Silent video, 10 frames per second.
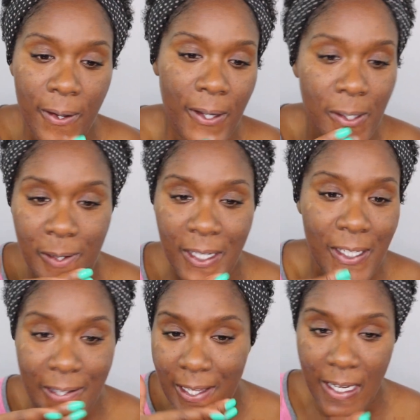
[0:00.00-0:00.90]
which means
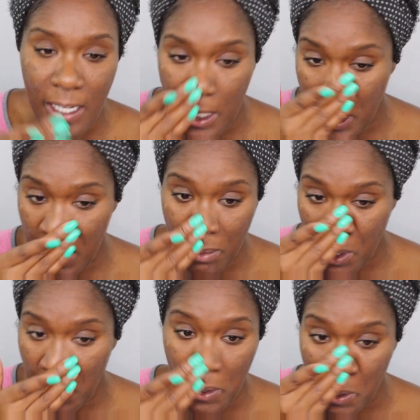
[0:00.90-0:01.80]
she's in a good
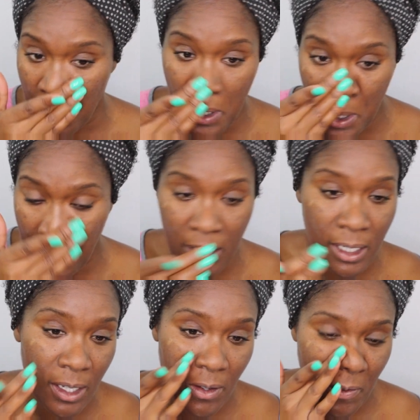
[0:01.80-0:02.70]
mood.
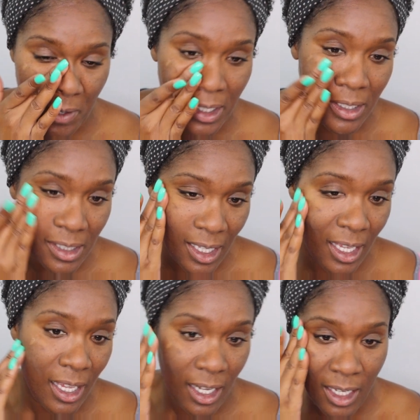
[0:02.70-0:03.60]
How fun is
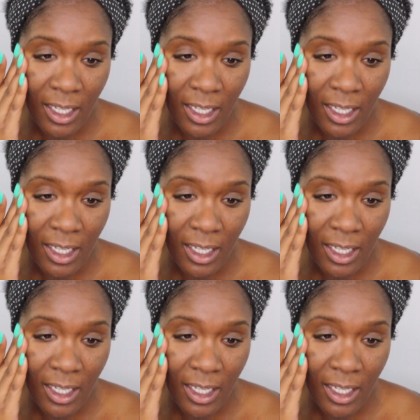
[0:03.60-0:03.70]
that?